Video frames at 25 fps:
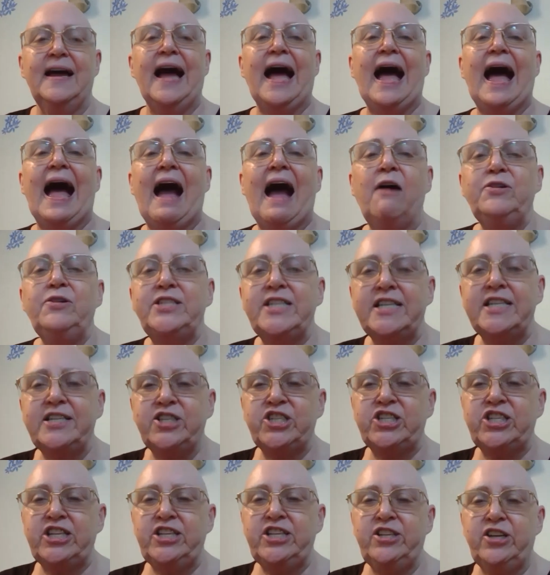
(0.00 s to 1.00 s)
How
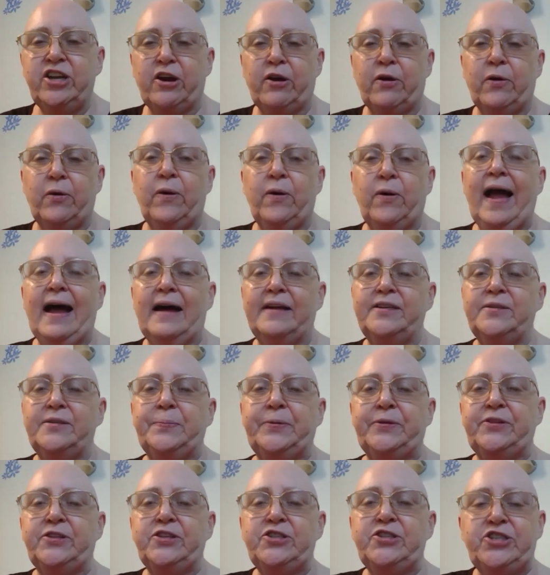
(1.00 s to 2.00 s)
did she know how to
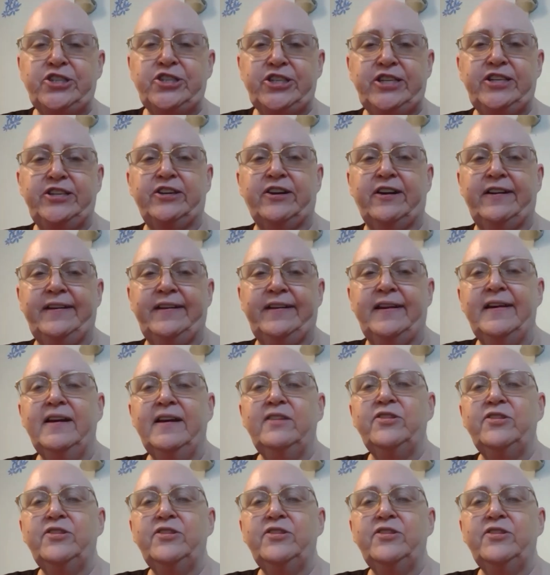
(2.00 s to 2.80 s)
put the sheet on